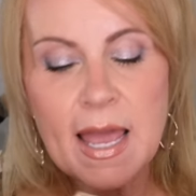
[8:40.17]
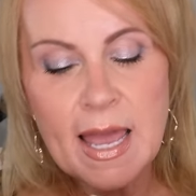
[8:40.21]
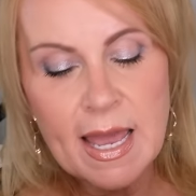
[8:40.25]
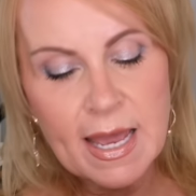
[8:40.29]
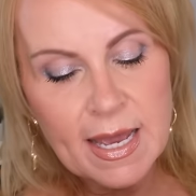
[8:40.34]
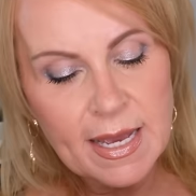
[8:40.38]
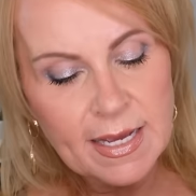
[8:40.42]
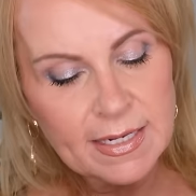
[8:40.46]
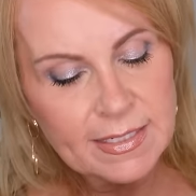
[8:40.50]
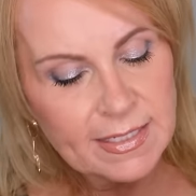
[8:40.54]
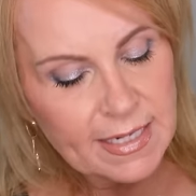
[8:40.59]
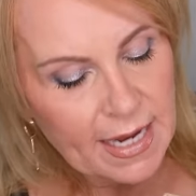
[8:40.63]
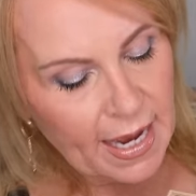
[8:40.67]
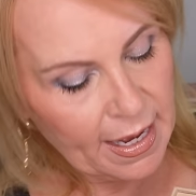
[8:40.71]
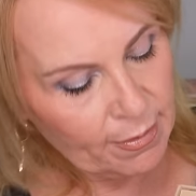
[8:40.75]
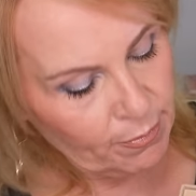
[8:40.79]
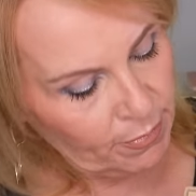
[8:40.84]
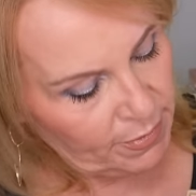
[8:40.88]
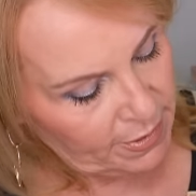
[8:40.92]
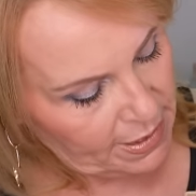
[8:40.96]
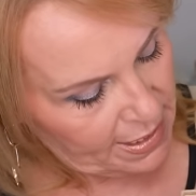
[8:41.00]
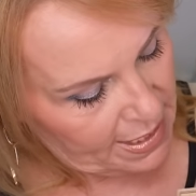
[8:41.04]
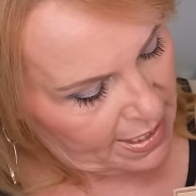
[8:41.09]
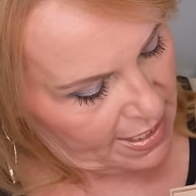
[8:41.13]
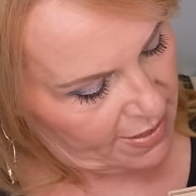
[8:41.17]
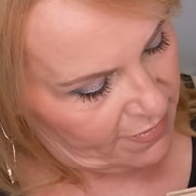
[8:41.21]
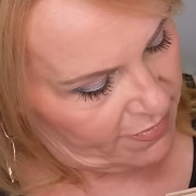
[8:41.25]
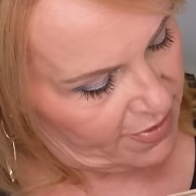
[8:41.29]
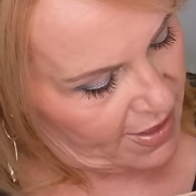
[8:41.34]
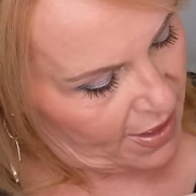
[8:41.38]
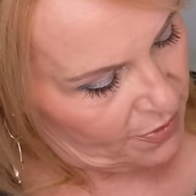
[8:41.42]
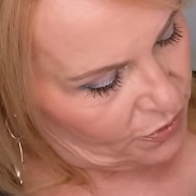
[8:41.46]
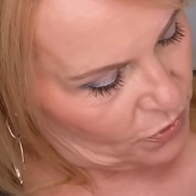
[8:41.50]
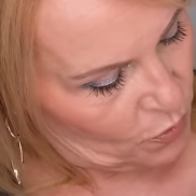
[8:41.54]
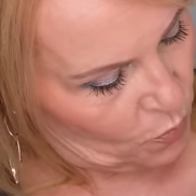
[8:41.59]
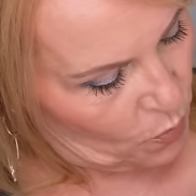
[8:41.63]
And I believe
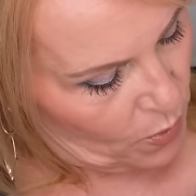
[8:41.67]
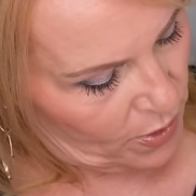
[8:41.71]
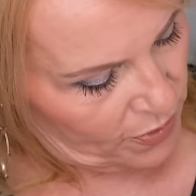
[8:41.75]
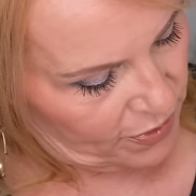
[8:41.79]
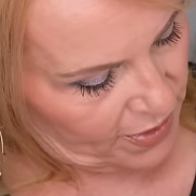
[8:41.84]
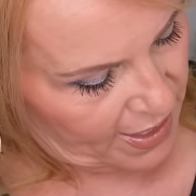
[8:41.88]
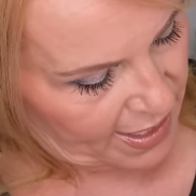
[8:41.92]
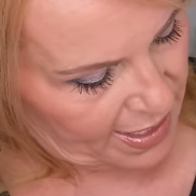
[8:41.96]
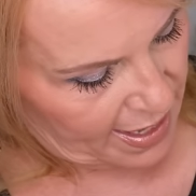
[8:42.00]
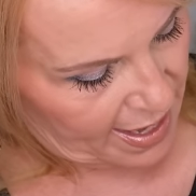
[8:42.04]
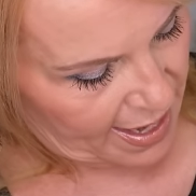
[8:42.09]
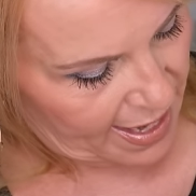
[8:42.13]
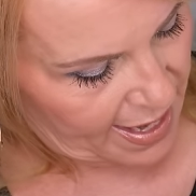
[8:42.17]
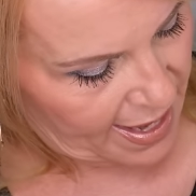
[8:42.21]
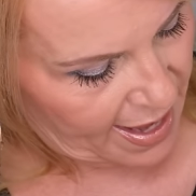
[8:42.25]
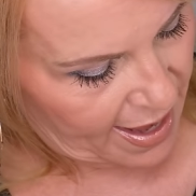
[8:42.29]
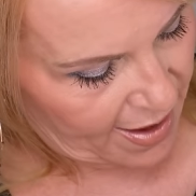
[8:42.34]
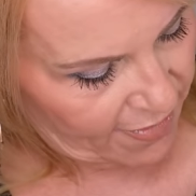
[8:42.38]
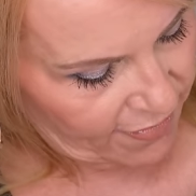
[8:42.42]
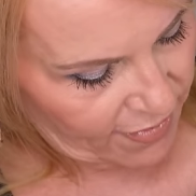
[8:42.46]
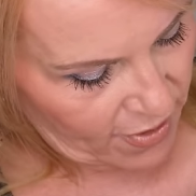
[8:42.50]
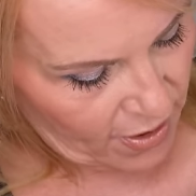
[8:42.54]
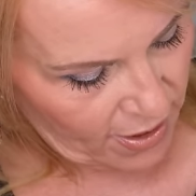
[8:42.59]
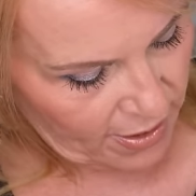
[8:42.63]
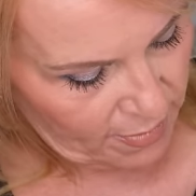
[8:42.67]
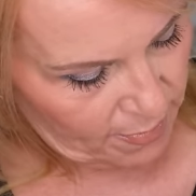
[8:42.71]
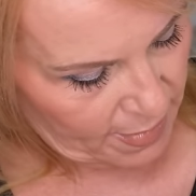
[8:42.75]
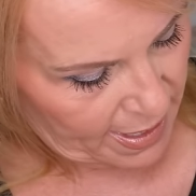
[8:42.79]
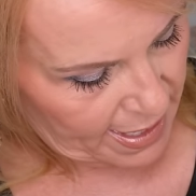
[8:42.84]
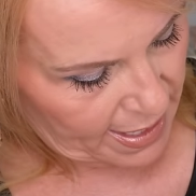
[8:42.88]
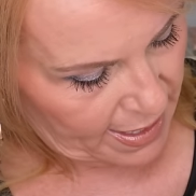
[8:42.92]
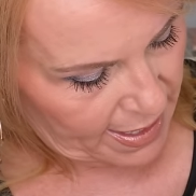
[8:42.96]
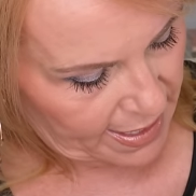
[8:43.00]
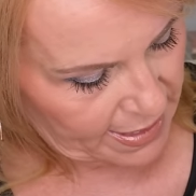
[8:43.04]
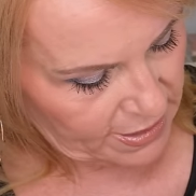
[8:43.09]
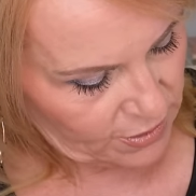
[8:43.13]
that the one that I have on
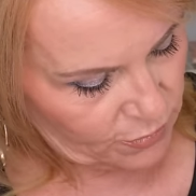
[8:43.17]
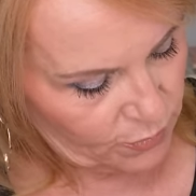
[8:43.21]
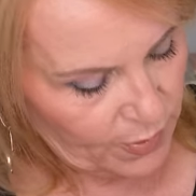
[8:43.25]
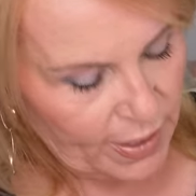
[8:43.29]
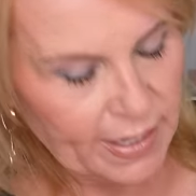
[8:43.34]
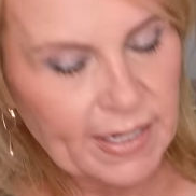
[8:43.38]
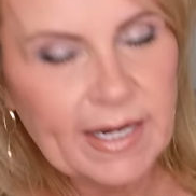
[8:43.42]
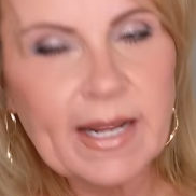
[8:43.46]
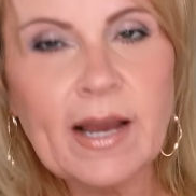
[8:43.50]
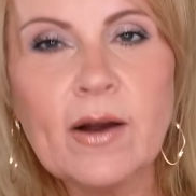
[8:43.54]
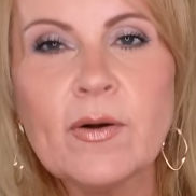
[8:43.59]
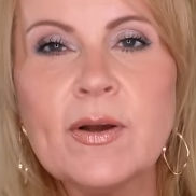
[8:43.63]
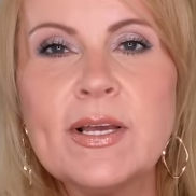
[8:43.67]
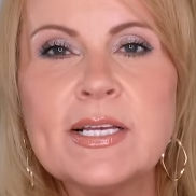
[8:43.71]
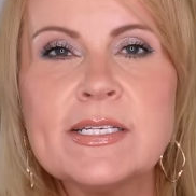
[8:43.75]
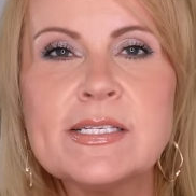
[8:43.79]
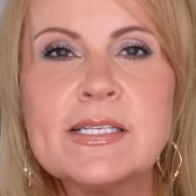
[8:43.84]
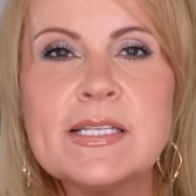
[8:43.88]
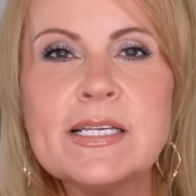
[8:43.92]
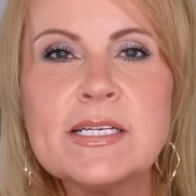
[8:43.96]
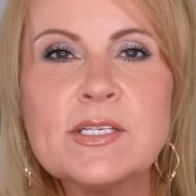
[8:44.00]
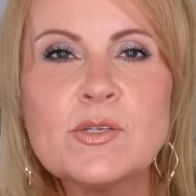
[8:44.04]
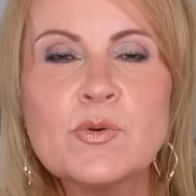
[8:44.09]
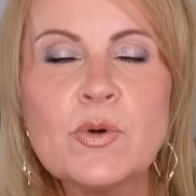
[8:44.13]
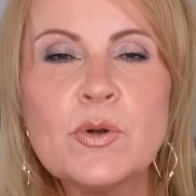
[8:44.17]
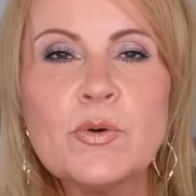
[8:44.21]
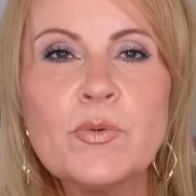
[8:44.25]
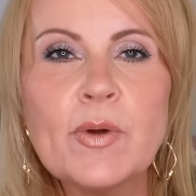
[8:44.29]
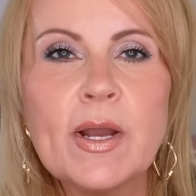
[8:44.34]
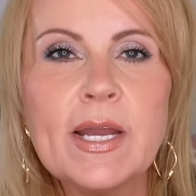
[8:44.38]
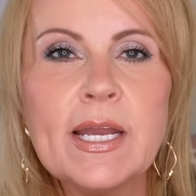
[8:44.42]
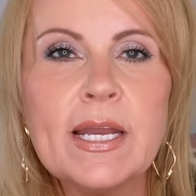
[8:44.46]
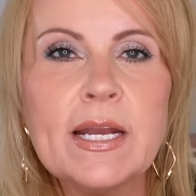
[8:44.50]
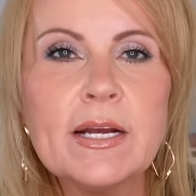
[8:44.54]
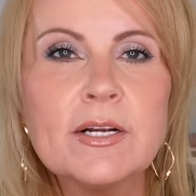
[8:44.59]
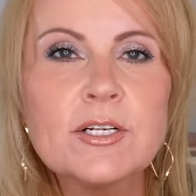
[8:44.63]
my eyes right now is this one
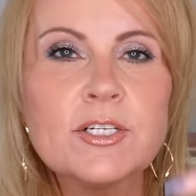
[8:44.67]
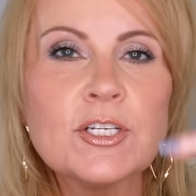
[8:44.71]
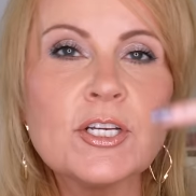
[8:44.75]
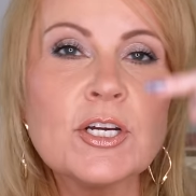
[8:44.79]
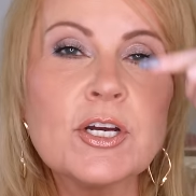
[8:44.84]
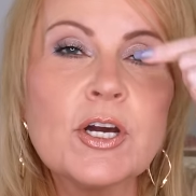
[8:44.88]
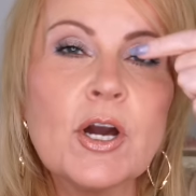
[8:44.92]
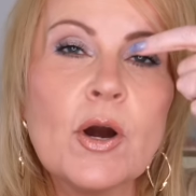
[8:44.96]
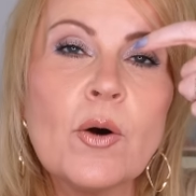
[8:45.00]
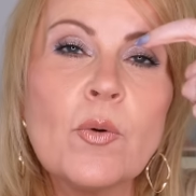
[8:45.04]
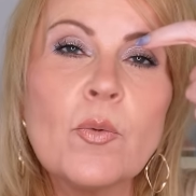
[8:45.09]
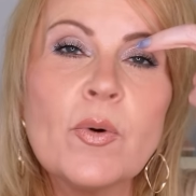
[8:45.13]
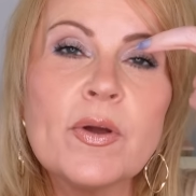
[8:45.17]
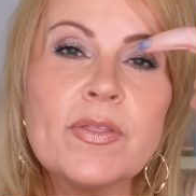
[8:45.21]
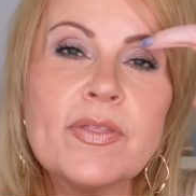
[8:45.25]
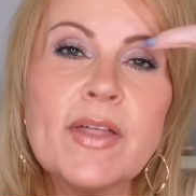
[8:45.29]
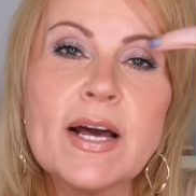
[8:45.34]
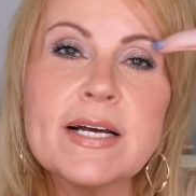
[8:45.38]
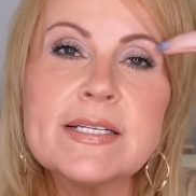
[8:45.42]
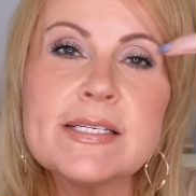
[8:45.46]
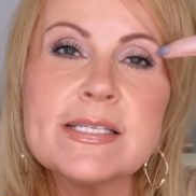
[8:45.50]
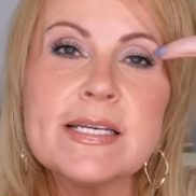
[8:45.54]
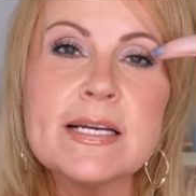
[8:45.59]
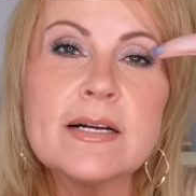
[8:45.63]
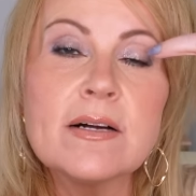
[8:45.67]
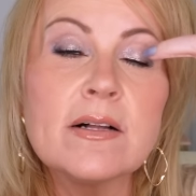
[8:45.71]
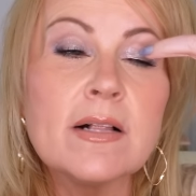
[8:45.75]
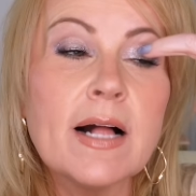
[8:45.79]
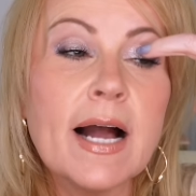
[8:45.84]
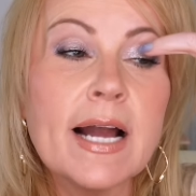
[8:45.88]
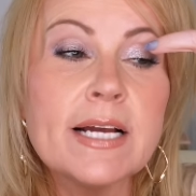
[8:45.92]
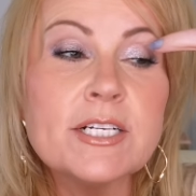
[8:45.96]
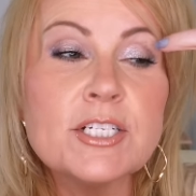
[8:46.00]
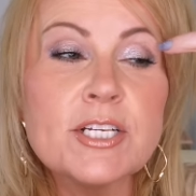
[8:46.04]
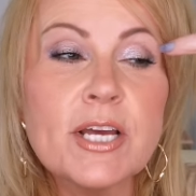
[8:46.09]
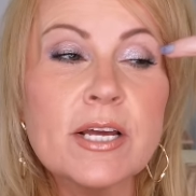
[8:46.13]
right here to go with that
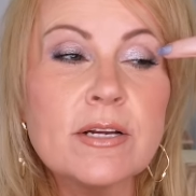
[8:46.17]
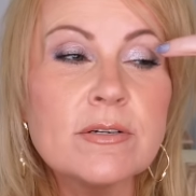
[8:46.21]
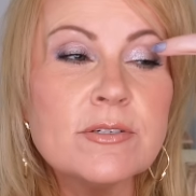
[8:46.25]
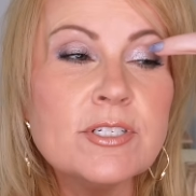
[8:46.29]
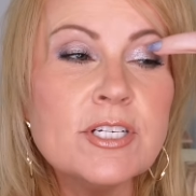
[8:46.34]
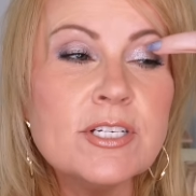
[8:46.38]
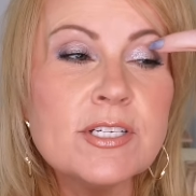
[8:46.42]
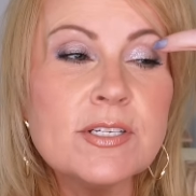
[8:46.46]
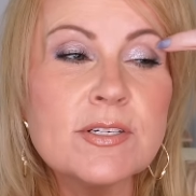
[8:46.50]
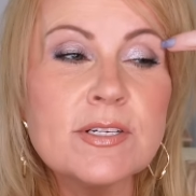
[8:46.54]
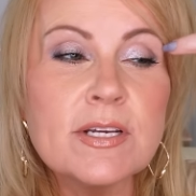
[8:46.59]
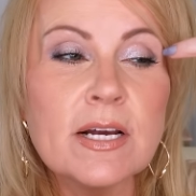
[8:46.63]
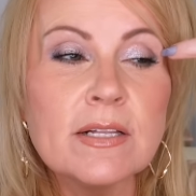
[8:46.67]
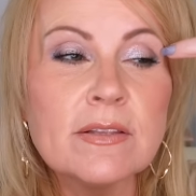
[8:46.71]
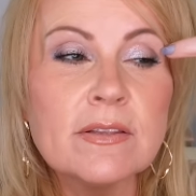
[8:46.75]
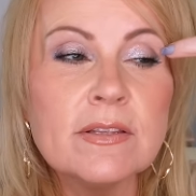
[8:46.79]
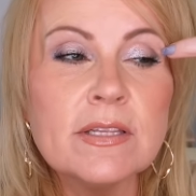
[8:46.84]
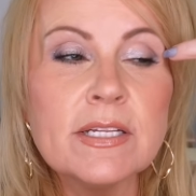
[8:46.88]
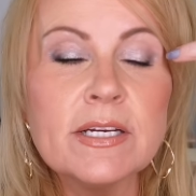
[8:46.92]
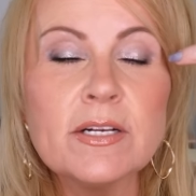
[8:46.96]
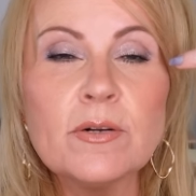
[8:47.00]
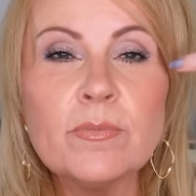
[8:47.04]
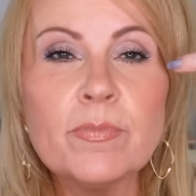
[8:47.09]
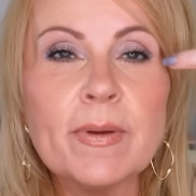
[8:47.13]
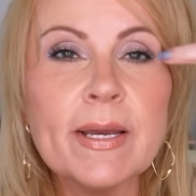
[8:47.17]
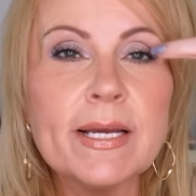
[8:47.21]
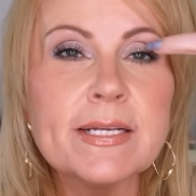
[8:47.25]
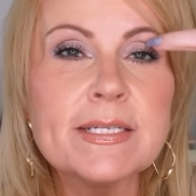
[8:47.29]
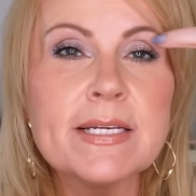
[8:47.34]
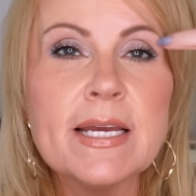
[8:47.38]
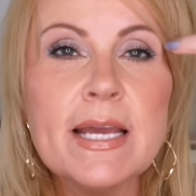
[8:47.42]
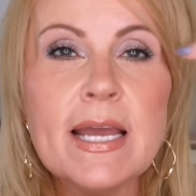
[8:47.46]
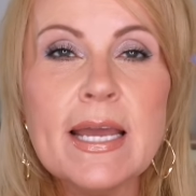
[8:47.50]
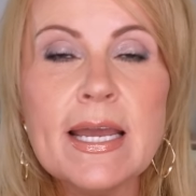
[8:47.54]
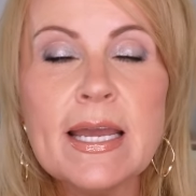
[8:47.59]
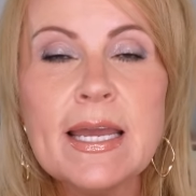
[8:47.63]
single eyeshadow, just a little
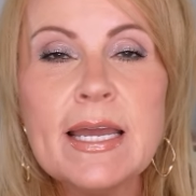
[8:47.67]
bit